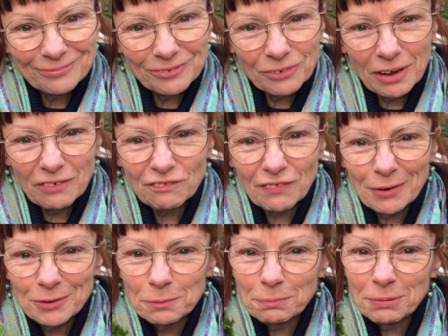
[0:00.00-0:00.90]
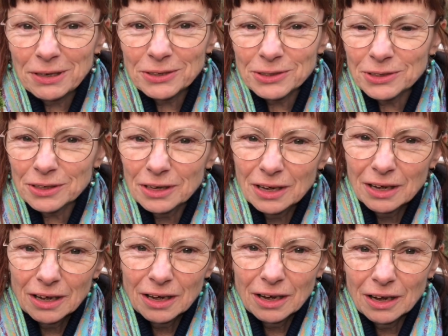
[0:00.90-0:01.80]
So I found a piece
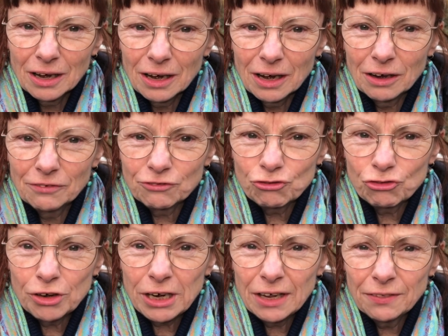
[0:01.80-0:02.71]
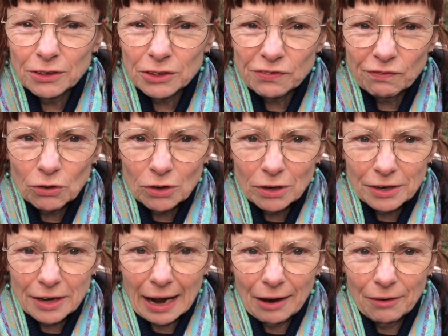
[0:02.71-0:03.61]
of tree that's
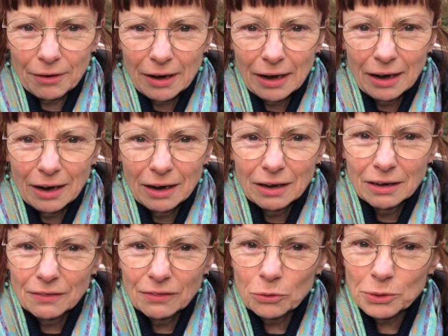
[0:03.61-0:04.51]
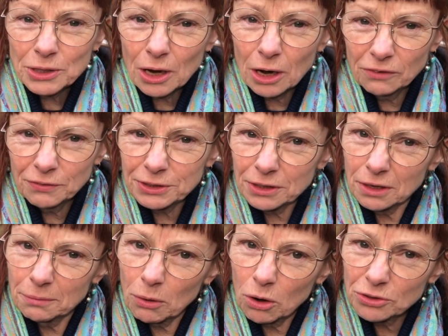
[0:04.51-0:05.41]
fallen down that was covered
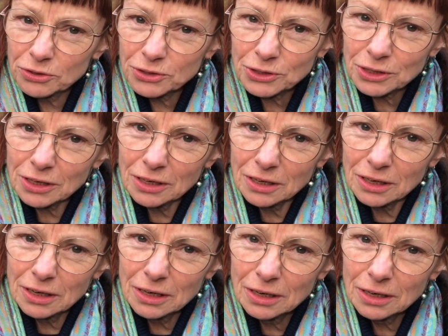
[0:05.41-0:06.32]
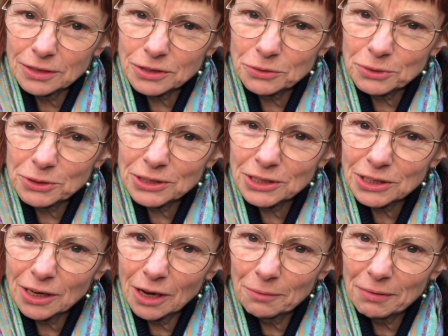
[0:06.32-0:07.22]
in moss as it was
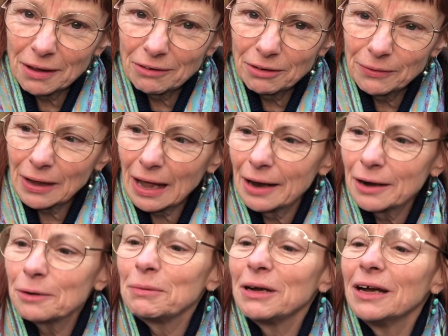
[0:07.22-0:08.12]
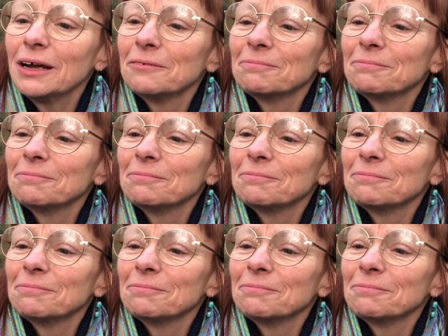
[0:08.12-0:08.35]
sitting up there in the canopy,